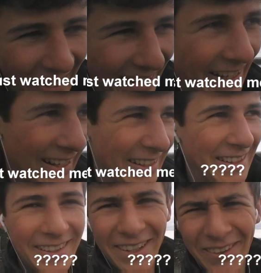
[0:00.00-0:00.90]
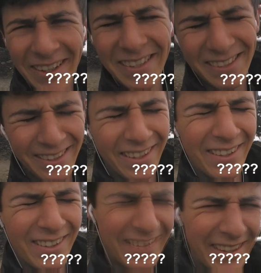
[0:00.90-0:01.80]
that. I didn't notice.
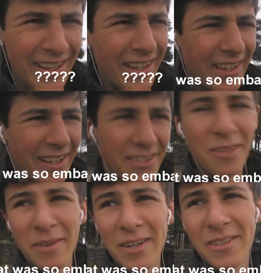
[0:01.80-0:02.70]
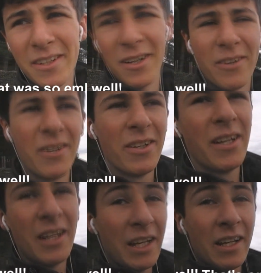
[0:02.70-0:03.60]
Oh, that's so embarrassing. Oh
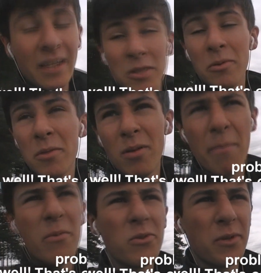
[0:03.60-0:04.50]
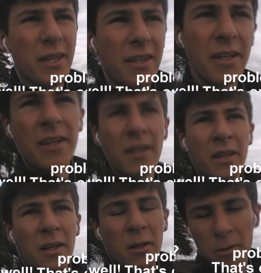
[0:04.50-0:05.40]
well. It's one of the problems with
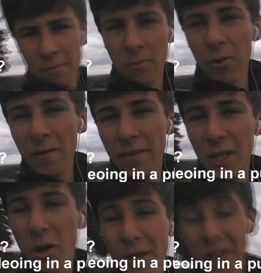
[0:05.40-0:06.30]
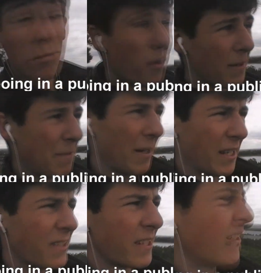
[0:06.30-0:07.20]
videoing in a public
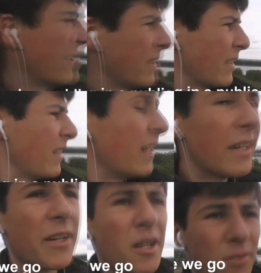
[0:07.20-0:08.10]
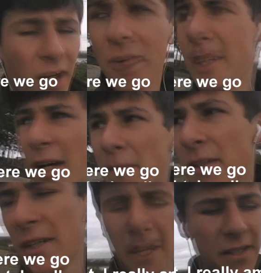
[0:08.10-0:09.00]
place. There we go. Right, we're down.
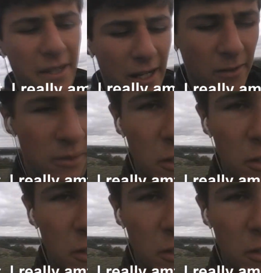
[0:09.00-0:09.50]
We can end it now.